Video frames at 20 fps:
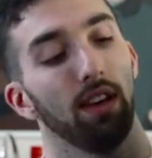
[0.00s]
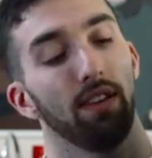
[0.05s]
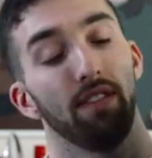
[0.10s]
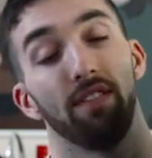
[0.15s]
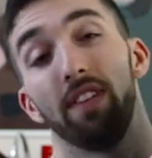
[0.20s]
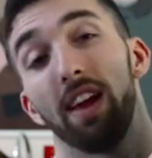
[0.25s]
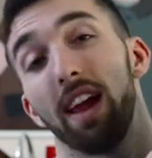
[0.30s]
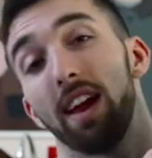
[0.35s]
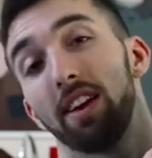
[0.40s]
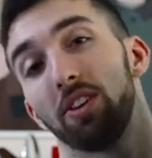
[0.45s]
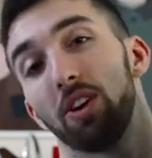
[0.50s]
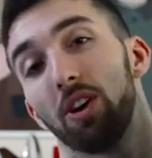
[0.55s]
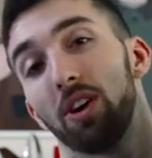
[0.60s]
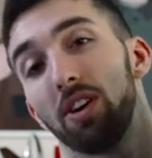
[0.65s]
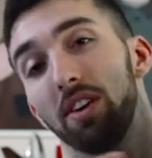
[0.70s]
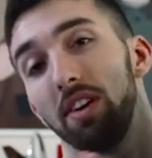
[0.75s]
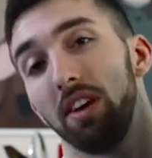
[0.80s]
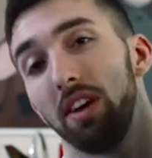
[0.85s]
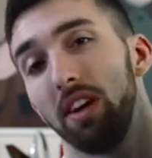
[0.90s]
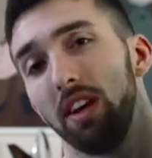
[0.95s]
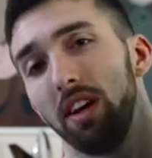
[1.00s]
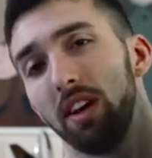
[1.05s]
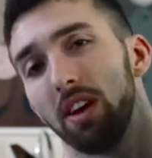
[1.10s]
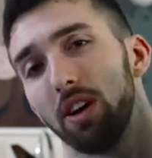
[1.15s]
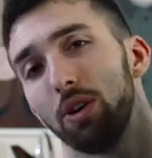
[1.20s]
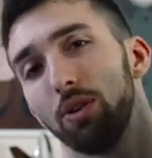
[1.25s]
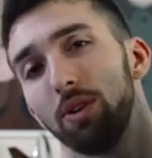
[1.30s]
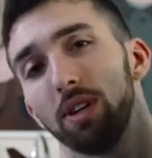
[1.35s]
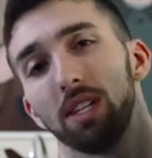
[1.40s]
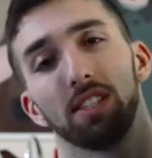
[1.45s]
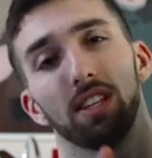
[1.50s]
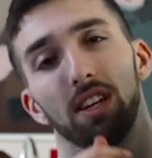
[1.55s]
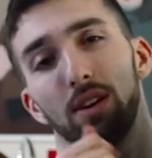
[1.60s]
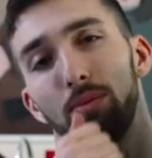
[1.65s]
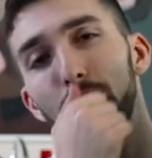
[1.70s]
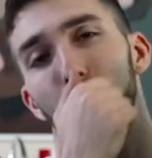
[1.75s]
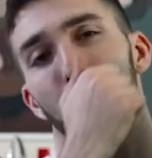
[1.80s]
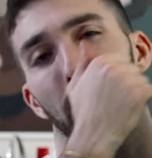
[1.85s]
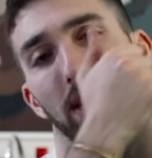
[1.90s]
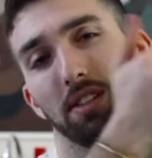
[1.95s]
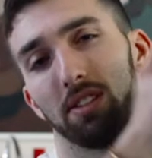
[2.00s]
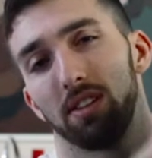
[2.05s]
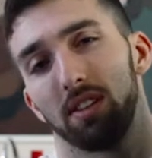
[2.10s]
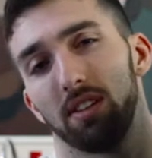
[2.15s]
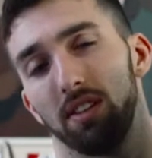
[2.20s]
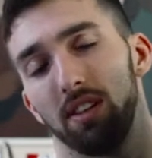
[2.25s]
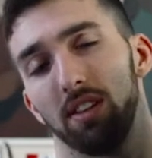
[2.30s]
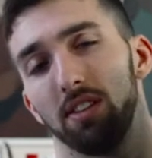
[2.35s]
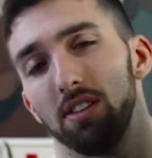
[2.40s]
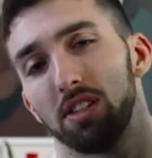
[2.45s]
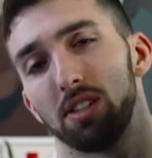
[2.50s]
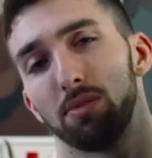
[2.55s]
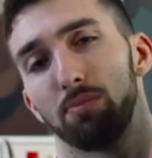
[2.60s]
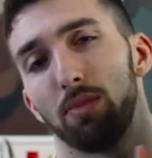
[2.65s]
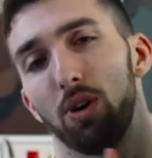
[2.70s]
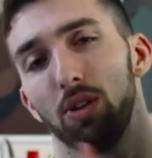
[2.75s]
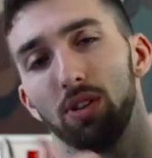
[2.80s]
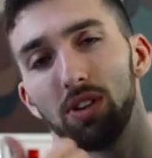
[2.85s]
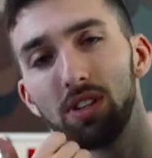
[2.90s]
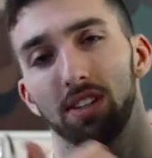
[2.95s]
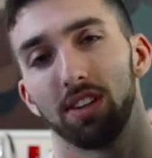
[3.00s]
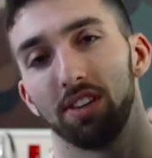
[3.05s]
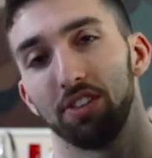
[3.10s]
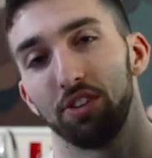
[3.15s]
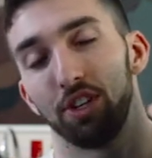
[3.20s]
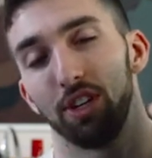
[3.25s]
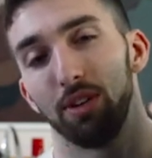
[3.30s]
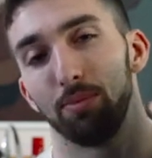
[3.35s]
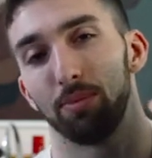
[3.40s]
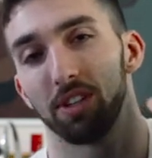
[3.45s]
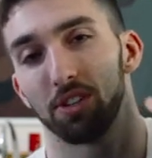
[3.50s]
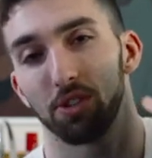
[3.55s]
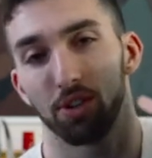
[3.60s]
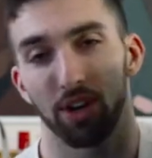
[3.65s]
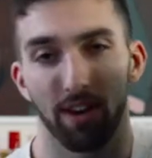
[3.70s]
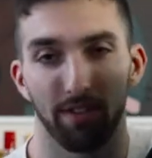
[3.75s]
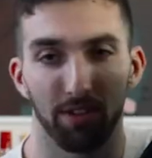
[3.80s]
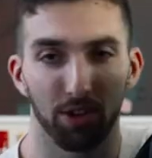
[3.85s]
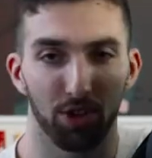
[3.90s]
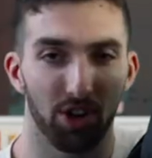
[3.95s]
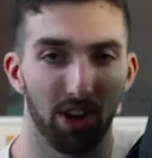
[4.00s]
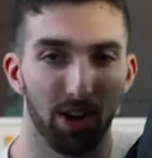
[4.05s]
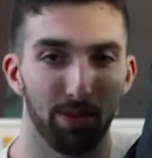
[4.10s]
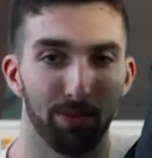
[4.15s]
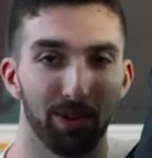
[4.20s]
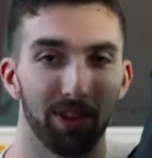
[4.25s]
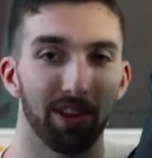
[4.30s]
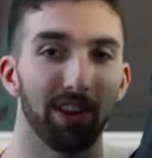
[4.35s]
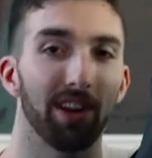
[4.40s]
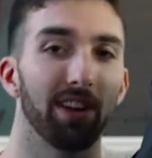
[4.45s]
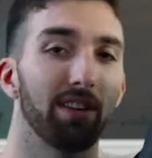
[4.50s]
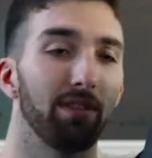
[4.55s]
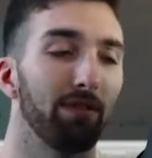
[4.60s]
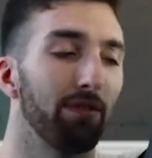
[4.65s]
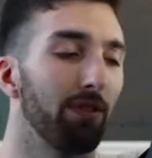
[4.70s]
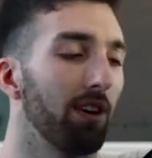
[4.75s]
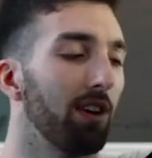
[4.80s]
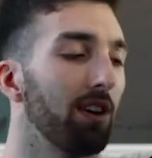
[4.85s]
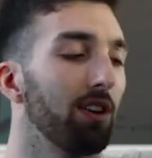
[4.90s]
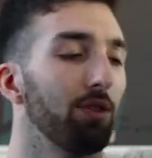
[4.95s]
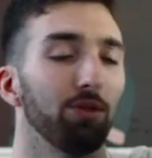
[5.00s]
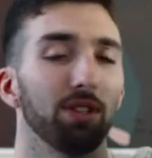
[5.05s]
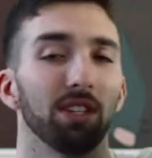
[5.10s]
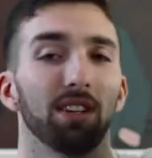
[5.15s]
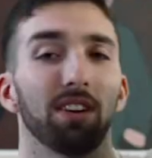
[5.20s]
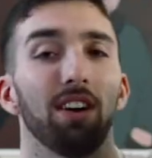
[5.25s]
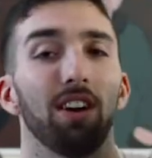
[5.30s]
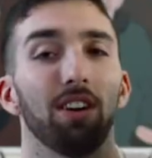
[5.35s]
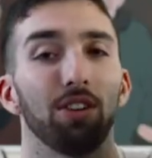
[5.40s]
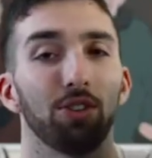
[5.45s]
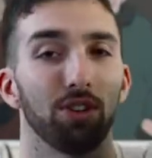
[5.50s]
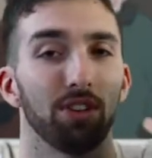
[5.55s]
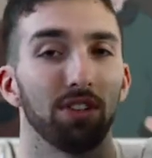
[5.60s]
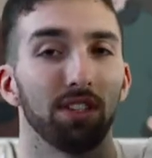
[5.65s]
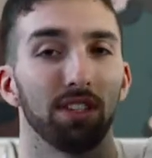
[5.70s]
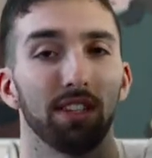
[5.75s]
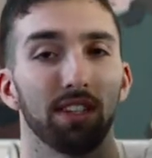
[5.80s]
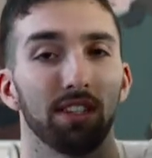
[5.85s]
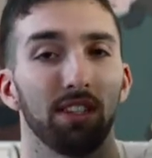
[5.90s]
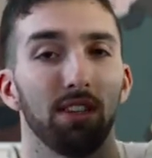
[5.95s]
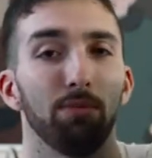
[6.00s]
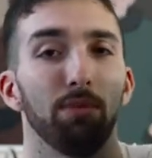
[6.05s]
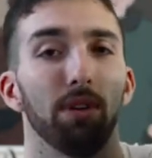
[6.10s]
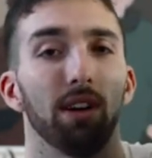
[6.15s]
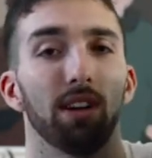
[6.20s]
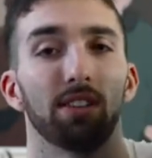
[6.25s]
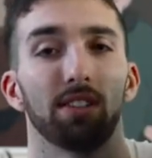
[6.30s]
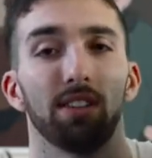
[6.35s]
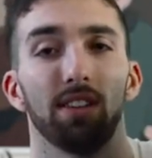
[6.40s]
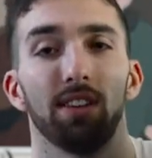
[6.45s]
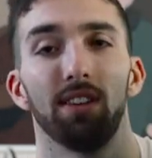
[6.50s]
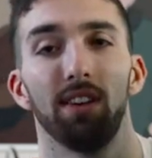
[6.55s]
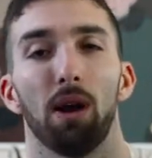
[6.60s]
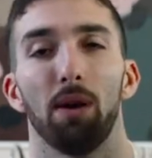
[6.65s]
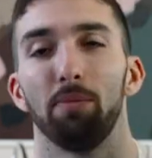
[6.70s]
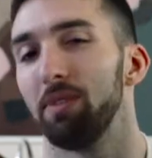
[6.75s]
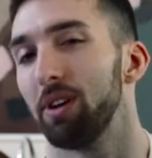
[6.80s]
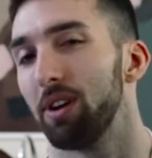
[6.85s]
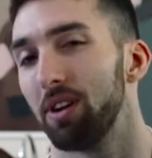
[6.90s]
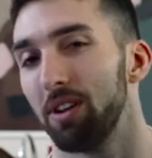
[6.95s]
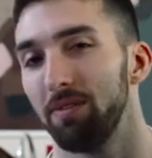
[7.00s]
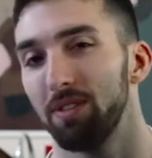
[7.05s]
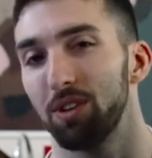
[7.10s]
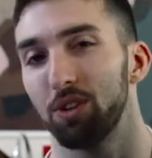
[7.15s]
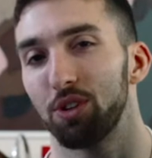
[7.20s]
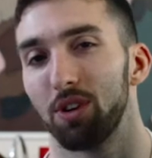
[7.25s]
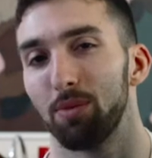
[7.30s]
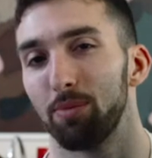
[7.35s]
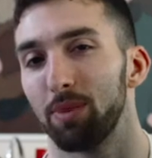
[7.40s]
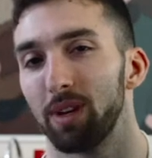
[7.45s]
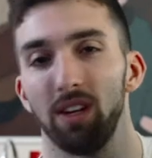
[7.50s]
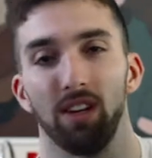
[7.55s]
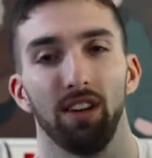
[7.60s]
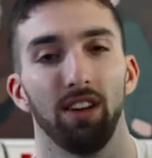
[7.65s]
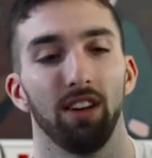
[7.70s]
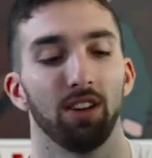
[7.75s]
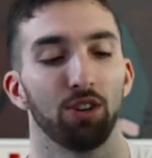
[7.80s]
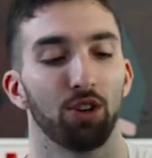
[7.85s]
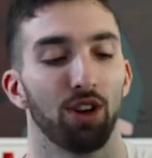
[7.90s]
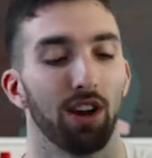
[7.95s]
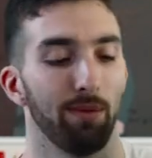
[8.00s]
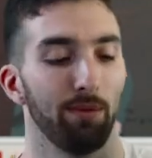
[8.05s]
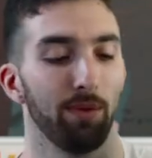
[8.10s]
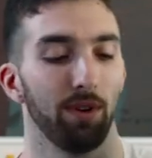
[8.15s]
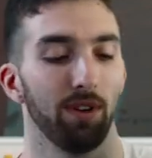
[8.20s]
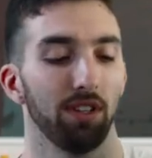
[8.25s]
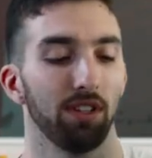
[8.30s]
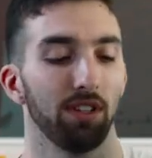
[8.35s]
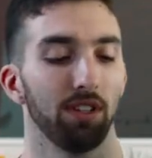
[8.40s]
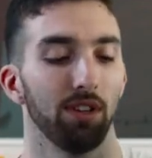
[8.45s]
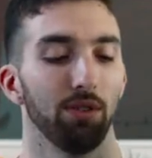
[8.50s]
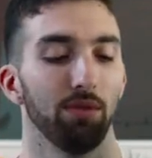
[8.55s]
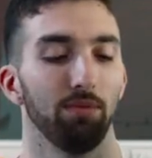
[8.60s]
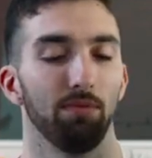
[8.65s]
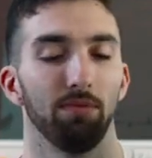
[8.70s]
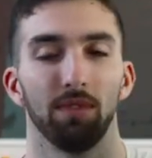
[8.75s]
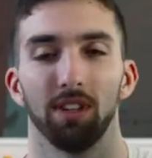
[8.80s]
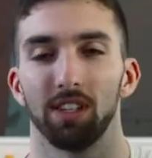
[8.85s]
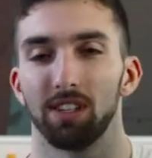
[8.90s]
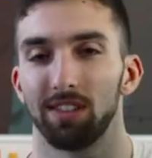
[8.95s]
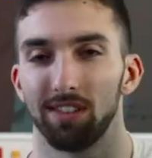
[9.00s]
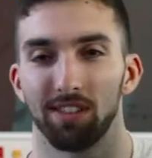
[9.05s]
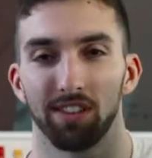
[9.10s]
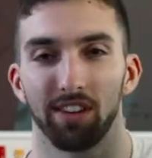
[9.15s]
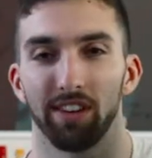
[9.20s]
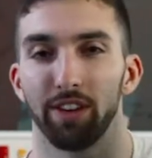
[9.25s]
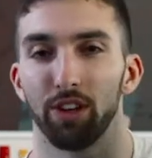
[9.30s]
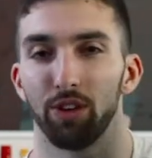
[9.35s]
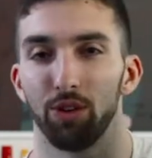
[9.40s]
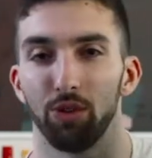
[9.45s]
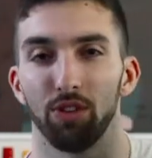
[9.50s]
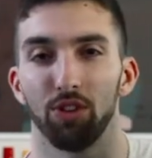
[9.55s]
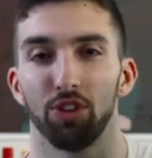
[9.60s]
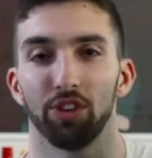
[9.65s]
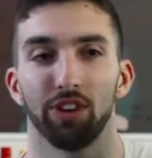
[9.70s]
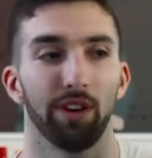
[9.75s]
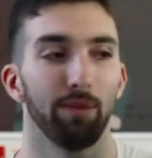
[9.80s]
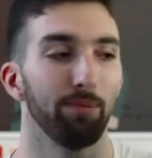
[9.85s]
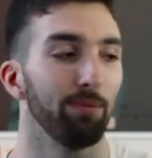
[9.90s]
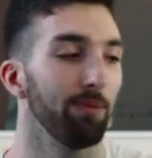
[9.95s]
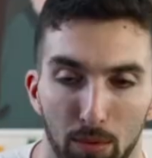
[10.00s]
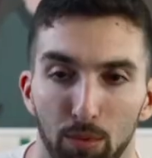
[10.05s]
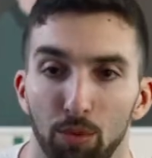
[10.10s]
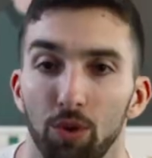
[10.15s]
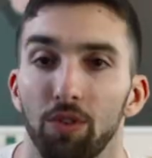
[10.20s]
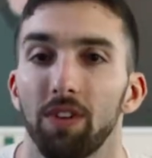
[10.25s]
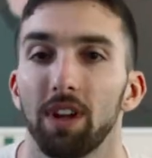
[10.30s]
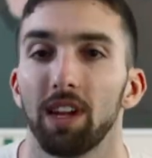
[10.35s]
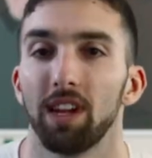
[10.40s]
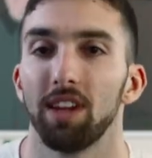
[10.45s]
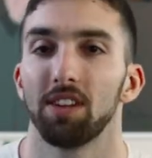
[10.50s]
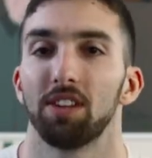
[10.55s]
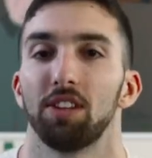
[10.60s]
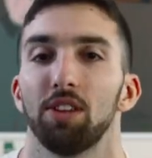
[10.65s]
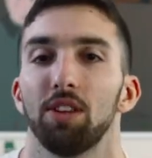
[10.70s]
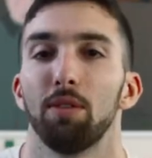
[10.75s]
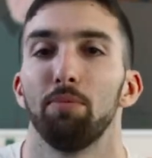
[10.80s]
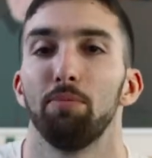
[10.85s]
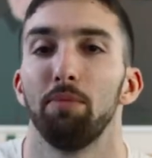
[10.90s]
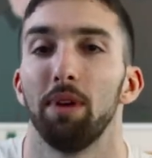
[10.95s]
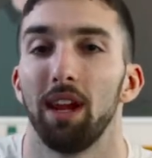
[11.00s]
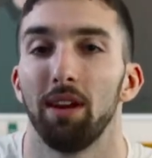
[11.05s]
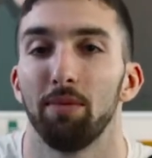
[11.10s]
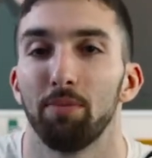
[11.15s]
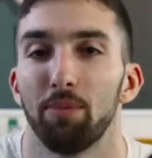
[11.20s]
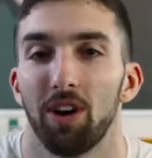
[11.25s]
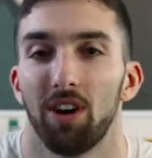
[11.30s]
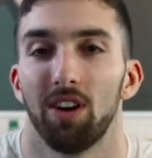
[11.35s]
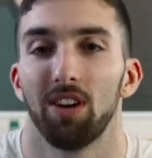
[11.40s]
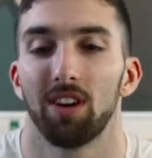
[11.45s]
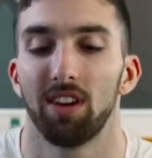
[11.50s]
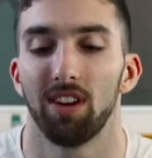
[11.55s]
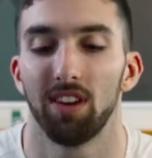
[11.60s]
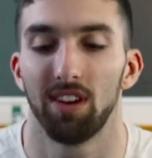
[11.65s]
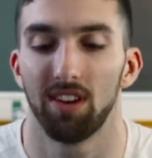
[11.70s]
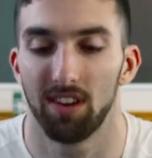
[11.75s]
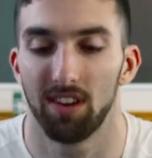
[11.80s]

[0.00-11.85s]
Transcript: Vanguard Neo. It's like basically the smallest and cheapest travel tripod that I could find. It was like 160 bucks and I'm not even sure I'm gonna need a tripod, so this is gonna do the job. Moving into the main pocket.